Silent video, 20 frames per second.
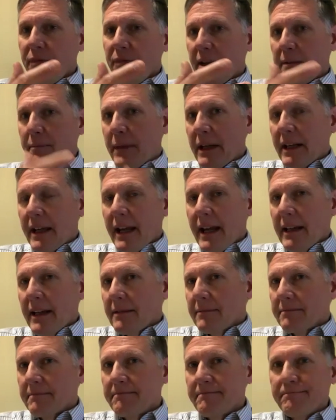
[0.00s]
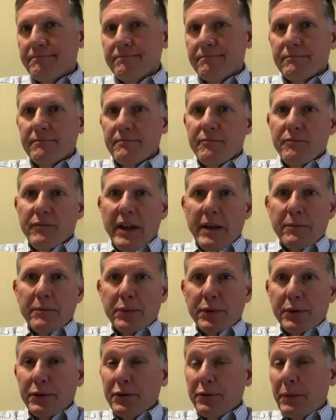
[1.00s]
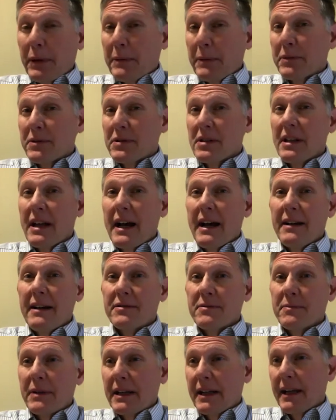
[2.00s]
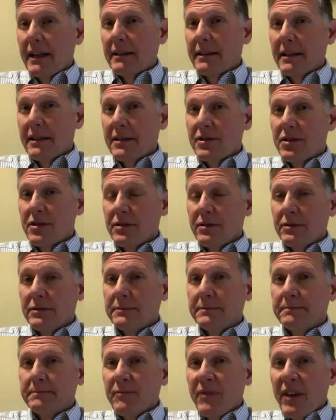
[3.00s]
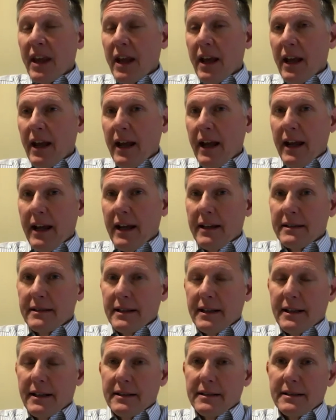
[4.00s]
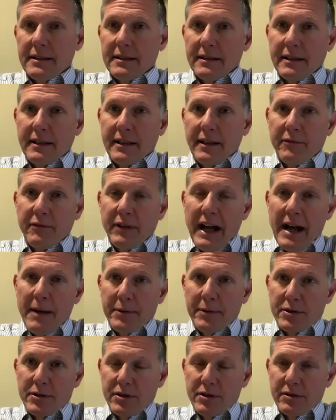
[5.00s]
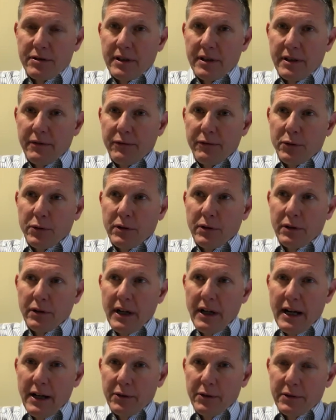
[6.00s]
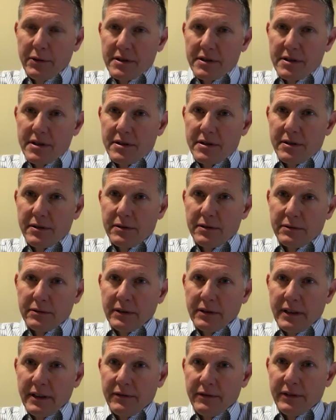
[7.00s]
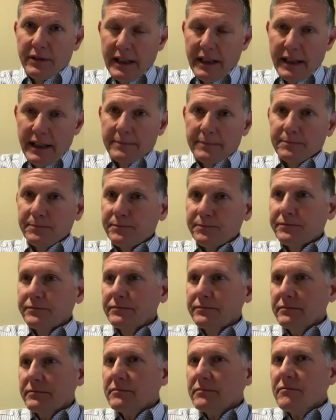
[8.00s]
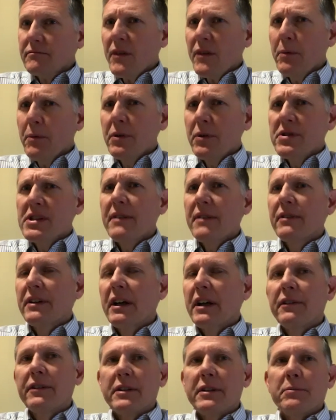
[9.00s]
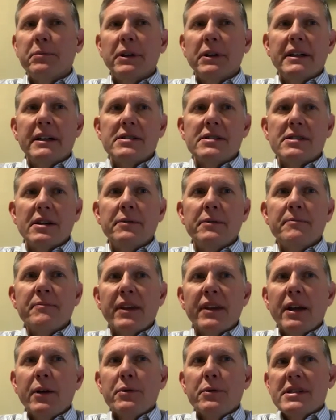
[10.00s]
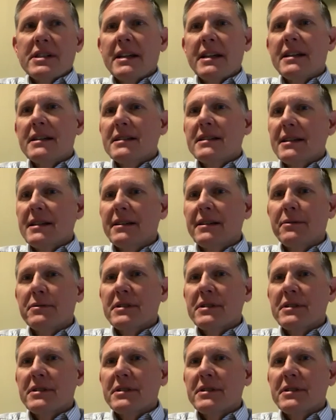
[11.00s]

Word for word: mitigate, improve people's lives, mitigate the issue, and give opportunity for Ohioans to live in a more safe and healthy place. So it was an easy